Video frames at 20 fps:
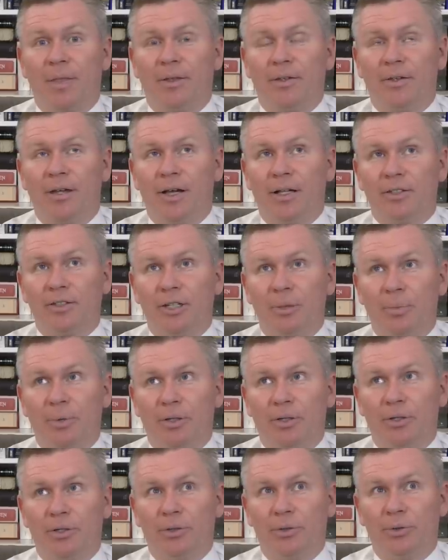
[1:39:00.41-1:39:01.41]
not
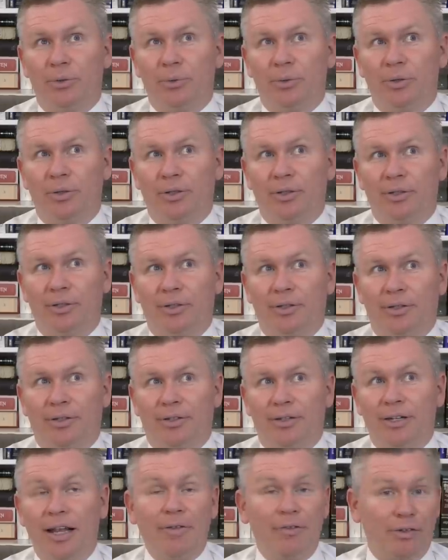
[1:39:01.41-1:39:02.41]
someone who
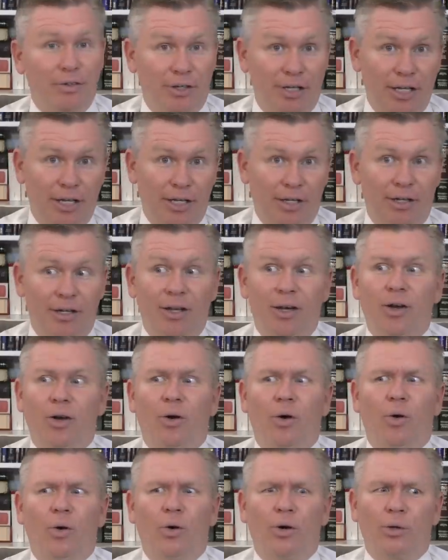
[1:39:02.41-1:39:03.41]
never did
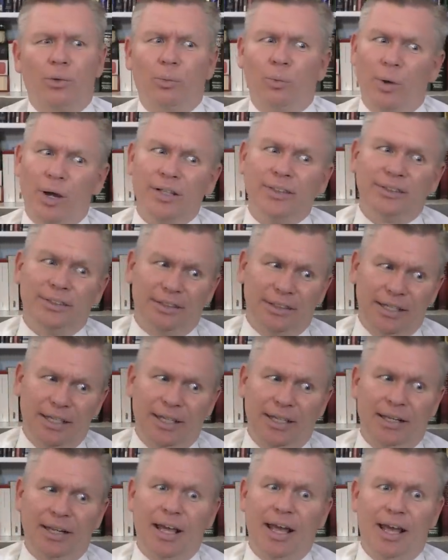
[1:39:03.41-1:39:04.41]
or once
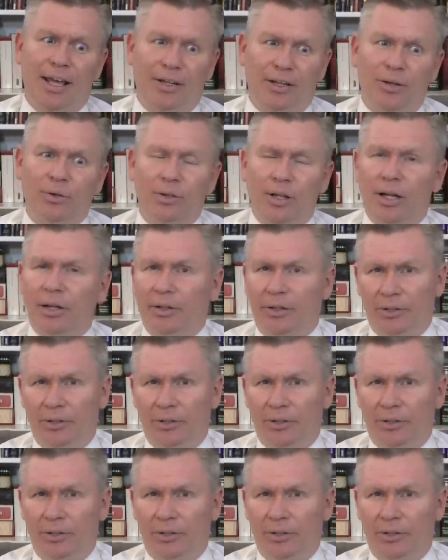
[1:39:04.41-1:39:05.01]
did and no longer